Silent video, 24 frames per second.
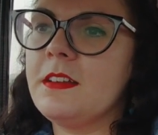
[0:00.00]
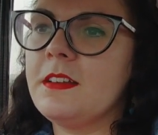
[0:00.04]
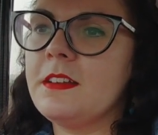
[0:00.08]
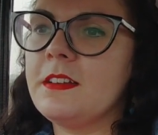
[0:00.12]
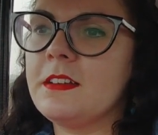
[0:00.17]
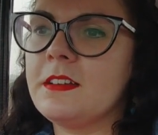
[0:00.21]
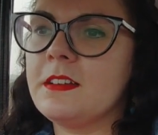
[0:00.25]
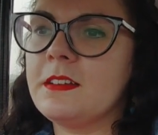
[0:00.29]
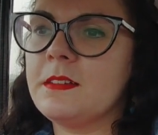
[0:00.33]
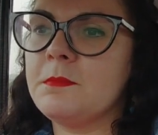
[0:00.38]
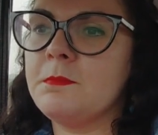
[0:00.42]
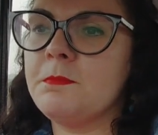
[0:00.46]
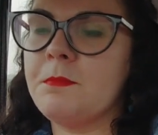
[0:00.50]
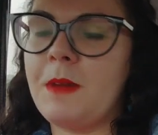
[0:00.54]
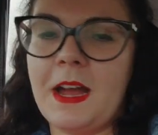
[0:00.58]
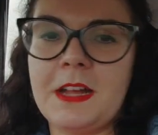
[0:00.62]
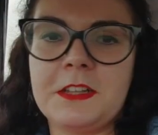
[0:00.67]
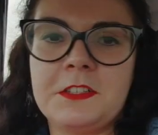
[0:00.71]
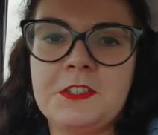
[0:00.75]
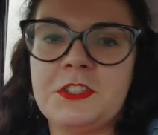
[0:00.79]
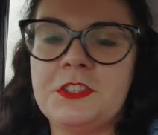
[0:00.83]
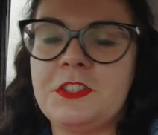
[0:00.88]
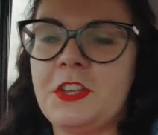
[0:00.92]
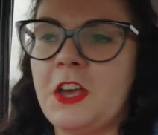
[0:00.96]
matches
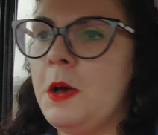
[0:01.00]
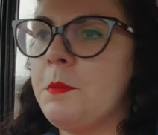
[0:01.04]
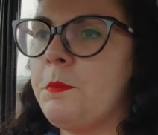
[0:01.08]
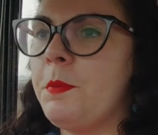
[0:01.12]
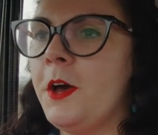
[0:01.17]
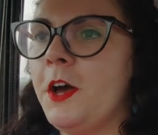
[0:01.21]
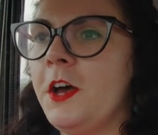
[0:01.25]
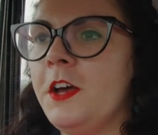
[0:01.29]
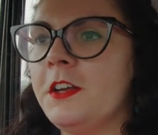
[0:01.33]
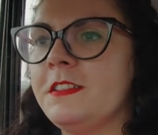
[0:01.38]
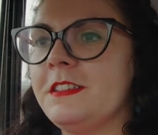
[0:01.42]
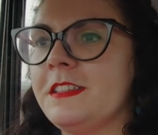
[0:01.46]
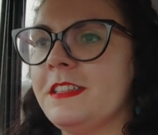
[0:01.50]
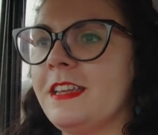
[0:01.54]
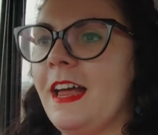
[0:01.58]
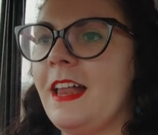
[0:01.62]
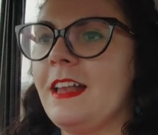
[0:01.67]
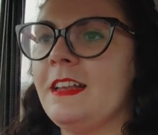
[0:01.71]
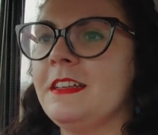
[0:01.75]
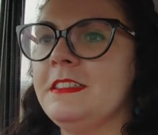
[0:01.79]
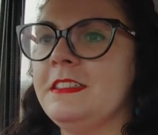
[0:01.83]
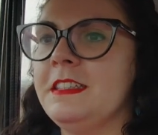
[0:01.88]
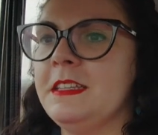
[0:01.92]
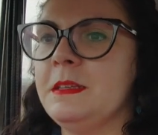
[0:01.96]
her
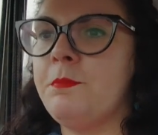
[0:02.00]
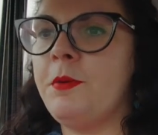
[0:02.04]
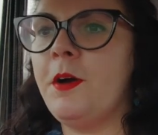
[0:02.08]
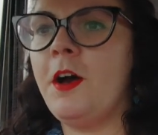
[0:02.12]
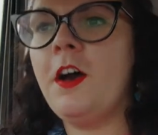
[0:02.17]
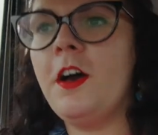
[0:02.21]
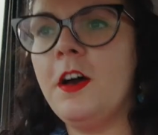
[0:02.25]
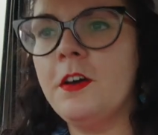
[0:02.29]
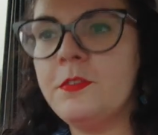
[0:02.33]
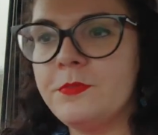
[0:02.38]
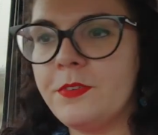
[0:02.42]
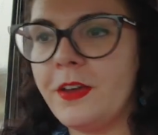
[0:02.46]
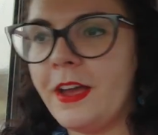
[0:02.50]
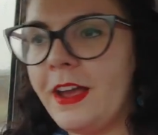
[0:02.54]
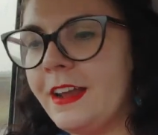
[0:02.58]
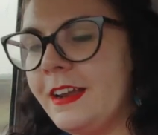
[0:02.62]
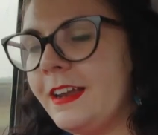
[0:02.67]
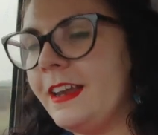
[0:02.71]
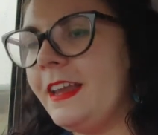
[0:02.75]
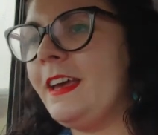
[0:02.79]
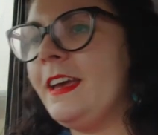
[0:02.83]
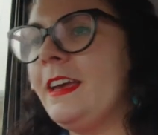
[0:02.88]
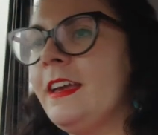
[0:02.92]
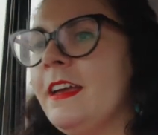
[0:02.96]
personality perfectly,
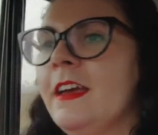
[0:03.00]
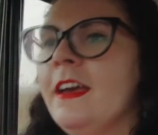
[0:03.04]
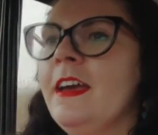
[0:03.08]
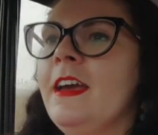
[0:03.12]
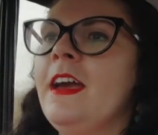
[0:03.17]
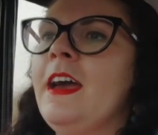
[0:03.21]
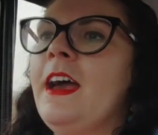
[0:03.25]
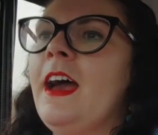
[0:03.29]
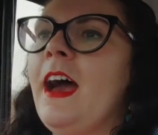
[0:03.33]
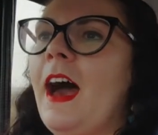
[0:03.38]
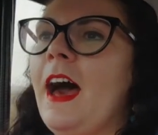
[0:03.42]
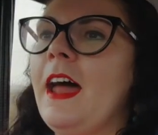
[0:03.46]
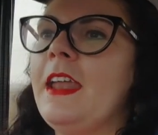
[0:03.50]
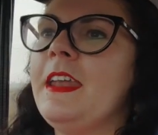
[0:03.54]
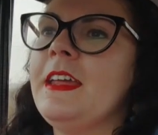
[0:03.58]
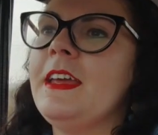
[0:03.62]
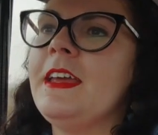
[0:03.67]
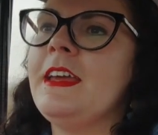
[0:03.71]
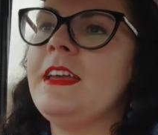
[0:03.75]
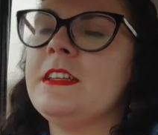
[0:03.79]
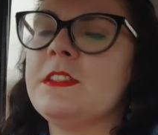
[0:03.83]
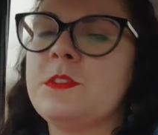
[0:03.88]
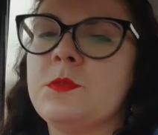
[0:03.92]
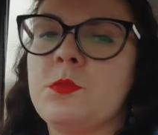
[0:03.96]
and it is
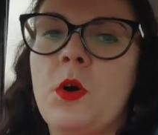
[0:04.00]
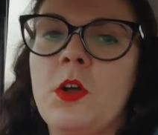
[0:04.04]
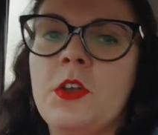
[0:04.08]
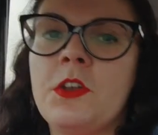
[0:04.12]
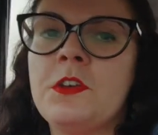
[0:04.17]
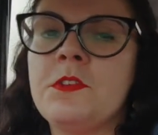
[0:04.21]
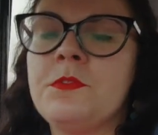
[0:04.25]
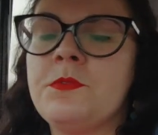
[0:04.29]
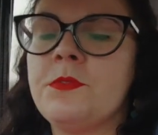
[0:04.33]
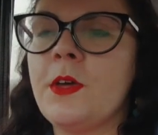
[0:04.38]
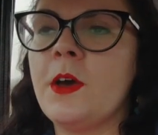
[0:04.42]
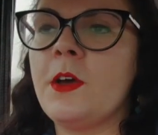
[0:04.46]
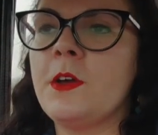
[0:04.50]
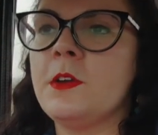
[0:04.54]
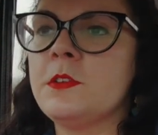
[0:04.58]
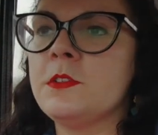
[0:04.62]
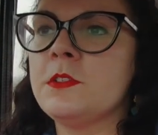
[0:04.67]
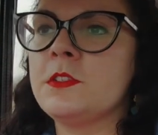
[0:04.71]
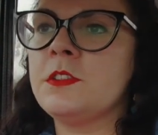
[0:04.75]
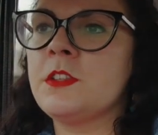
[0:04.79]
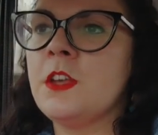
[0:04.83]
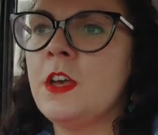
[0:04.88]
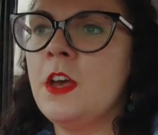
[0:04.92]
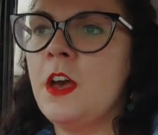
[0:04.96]
one of those
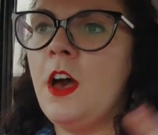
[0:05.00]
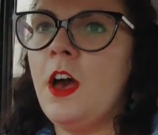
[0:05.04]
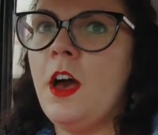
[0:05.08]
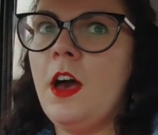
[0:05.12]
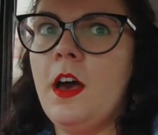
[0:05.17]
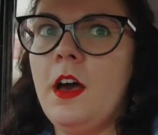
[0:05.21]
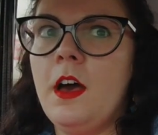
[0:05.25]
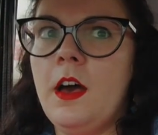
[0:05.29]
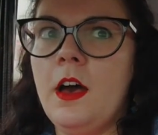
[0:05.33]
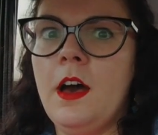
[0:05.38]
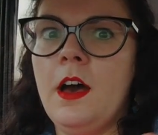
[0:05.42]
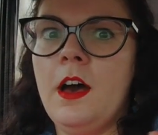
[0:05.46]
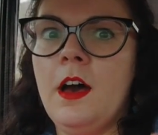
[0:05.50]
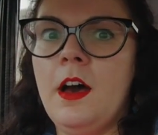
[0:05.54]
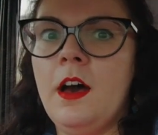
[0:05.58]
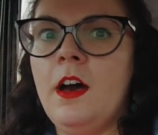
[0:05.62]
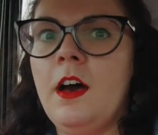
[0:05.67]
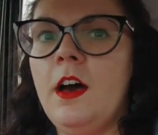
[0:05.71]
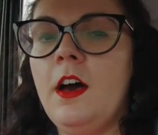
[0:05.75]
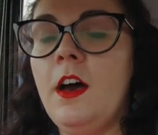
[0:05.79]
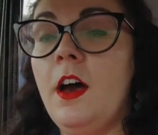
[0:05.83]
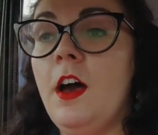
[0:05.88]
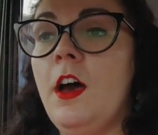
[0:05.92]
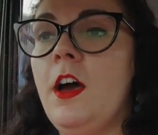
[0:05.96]

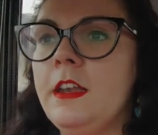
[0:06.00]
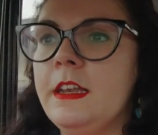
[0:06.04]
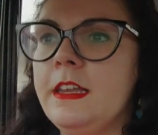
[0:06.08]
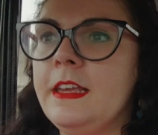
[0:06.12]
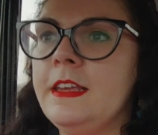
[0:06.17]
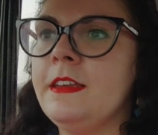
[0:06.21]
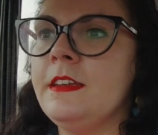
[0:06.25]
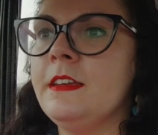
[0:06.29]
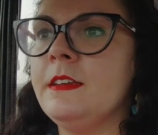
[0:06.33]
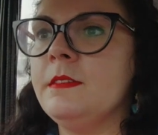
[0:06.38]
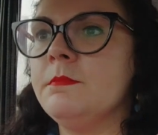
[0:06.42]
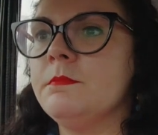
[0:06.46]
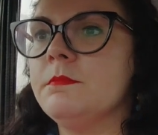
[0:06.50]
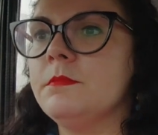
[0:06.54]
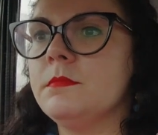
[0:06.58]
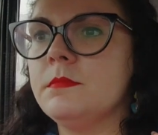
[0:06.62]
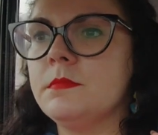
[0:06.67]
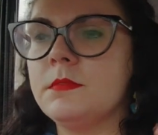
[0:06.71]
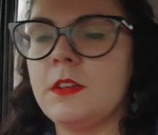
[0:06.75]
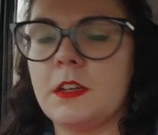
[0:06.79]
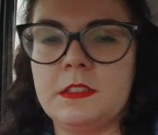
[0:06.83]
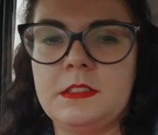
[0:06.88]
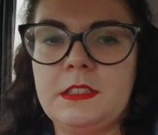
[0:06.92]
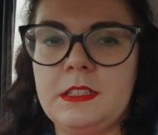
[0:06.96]
early
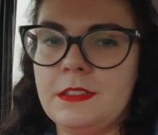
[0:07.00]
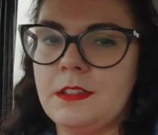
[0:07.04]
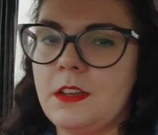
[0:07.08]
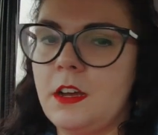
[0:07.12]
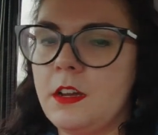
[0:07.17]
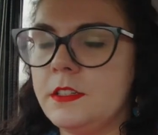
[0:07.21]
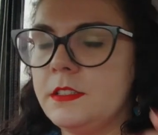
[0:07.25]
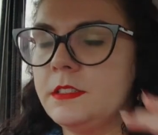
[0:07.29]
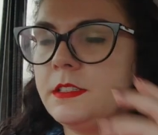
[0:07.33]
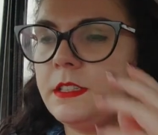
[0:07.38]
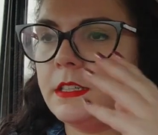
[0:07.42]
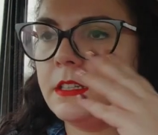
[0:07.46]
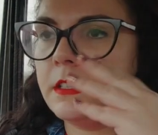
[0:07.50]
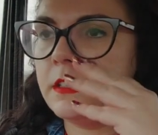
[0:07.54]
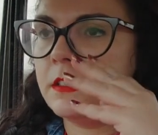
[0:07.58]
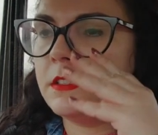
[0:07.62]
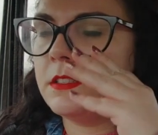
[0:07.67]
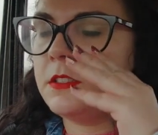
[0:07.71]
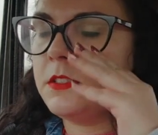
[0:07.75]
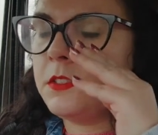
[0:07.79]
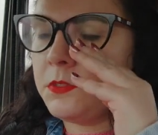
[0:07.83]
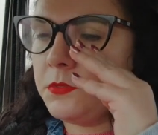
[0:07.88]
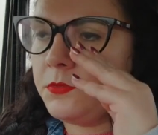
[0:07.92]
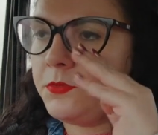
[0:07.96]
1990s
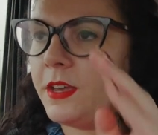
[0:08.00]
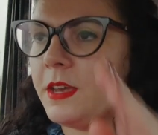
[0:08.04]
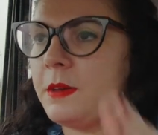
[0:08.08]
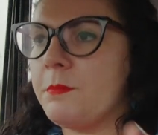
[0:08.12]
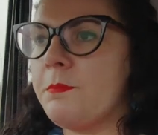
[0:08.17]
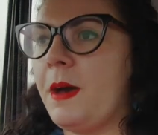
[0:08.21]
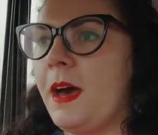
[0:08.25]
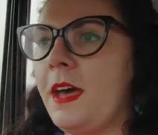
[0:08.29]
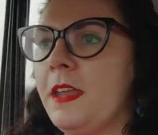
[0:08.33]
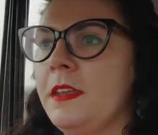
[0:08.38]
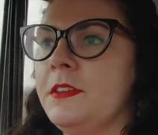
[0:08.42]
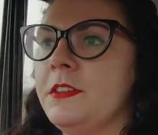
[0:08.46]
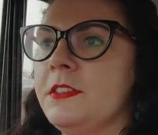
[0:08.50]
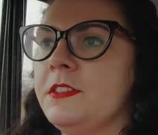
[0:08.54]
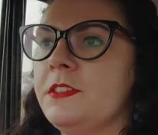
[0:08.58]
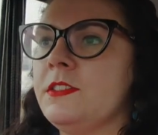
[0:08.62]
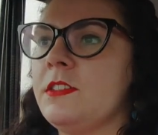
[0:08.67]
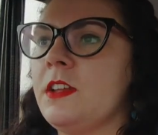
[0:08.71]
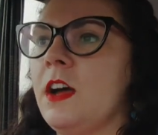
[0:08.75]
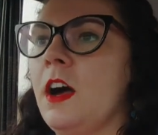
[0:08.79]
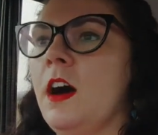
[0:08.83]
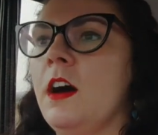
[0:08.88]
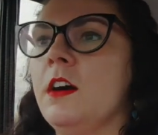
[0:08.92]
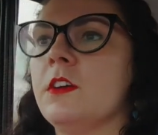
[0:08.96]
Fiat Panda
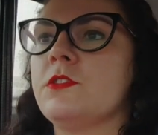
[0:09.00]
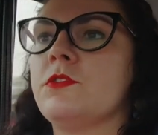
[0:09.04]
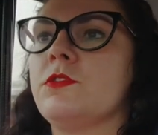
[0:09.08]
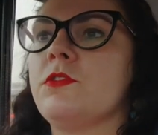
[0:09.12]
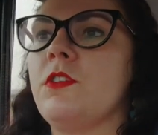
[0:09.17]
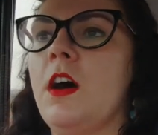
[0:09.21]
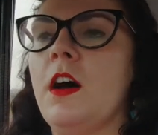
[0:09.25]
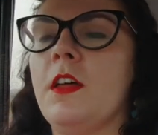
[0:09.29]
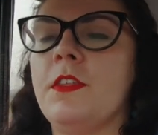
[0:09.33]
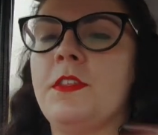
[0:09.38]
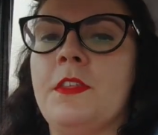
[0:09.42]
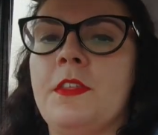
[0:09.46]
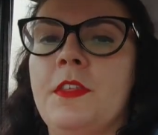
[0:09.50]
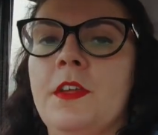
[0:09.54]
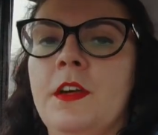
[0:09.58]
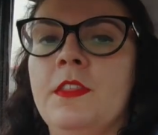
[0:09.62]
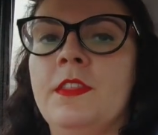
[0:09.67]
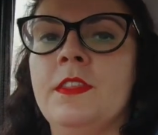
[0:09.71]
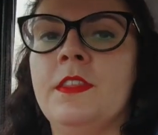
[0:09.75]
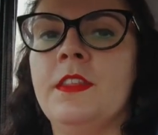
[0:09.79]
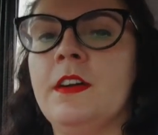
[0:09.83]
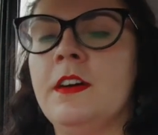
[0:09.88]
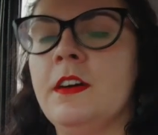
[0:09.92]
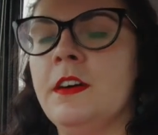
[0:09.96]
styles rather than
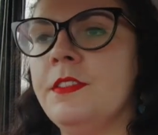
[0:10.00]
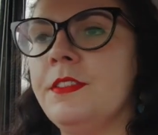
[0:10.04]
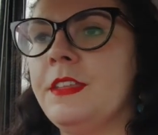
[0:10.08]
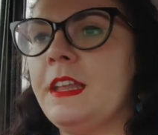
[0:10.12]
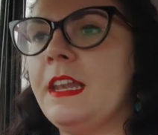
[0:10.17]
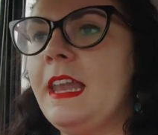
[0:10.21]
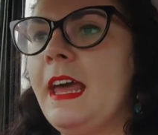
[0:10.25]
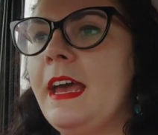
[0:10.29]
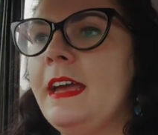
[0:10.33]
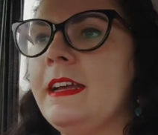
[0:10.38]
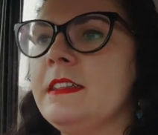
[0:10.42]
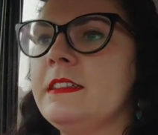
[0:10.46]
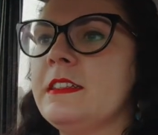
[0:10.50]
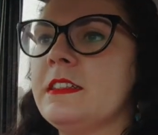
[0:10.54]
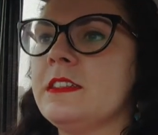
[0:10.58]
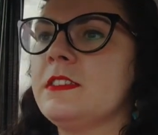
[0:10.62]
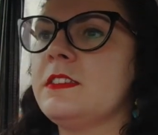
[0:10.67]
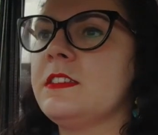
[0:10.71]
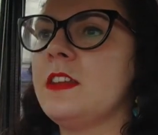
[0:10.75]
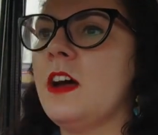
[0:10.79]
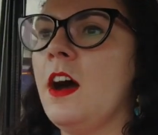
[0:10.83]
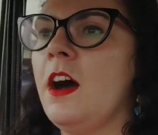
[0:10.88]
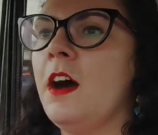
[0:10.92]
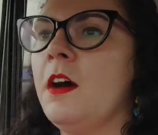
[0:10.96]
the later
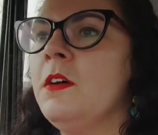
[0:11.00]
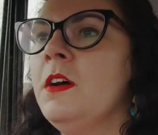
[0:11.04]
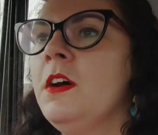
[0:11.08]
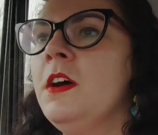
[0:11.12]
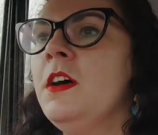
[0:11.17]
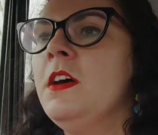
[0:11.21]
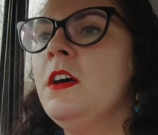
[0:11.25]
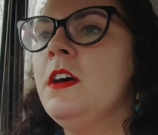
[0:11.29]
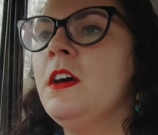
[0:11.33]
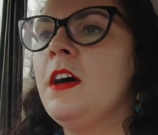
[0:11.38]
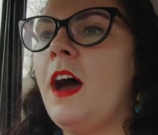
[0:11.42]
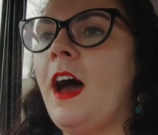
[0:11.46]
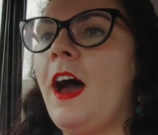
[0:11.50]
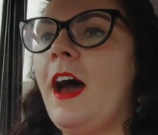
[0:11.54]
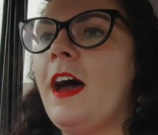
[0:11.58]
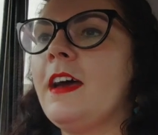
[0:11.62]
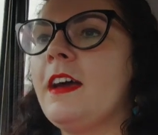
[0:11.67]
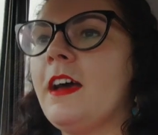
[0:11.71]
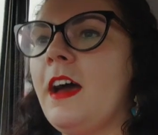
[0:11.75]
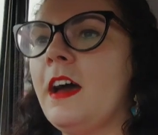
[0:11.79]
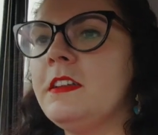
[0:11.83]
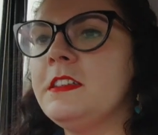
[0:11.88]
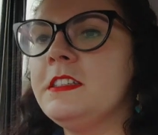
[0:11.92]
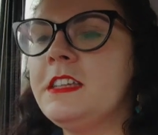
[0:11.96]
style,
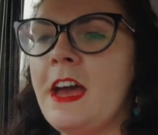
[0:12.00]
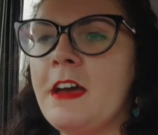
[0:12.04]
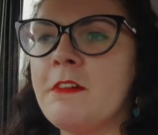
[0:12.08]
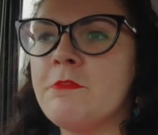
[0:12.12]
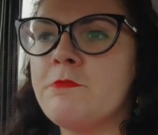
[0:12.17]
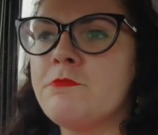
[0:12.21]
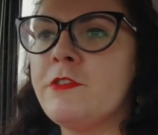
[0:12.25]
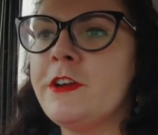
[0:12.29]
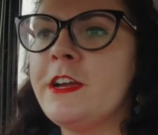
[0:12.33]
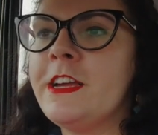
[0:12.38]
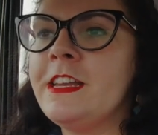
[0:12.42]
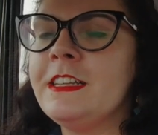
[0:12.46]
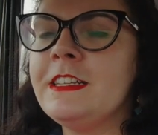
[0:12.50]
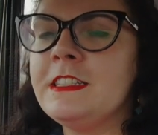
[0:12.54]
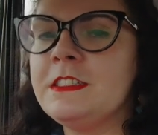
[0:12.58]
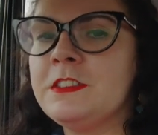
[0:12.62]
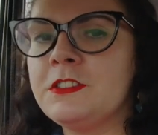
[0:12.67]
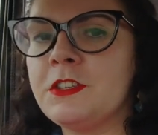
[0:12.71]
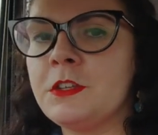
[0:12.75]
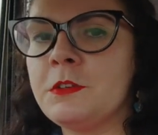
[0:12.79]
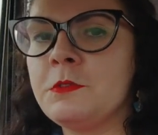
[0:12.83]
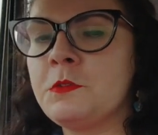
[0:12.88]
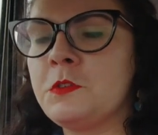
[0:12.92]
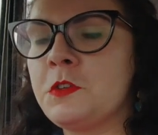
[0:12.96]
and yeah, really
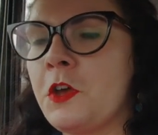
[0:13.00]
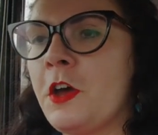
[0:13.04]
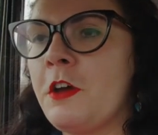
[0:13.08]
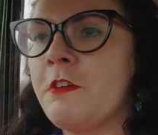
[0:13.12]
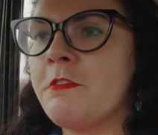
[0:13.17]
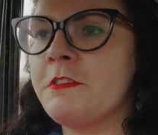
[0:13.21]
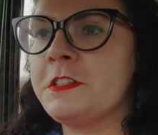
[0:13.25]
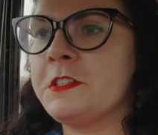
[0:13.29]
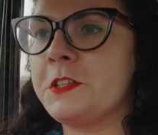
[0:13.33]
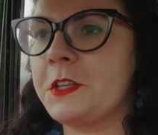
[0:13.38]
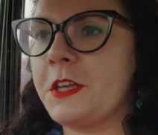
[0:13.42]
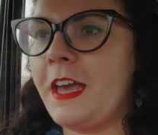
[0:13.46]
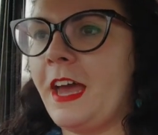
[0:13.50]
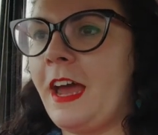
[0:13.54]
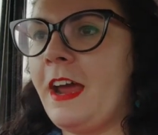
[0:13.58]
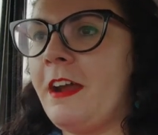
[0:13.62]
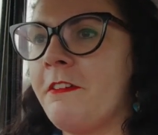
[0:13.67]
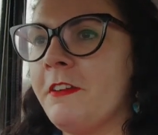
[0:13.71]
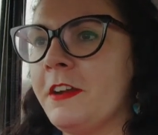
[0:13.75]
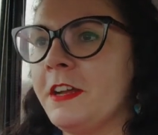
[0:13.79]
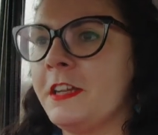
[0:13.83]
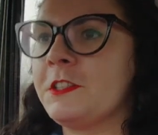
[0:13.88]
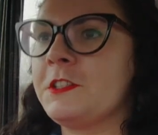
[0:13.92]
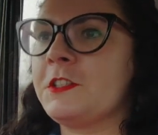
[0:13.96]
suits her as a
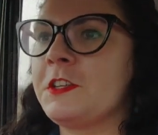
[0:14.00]
character.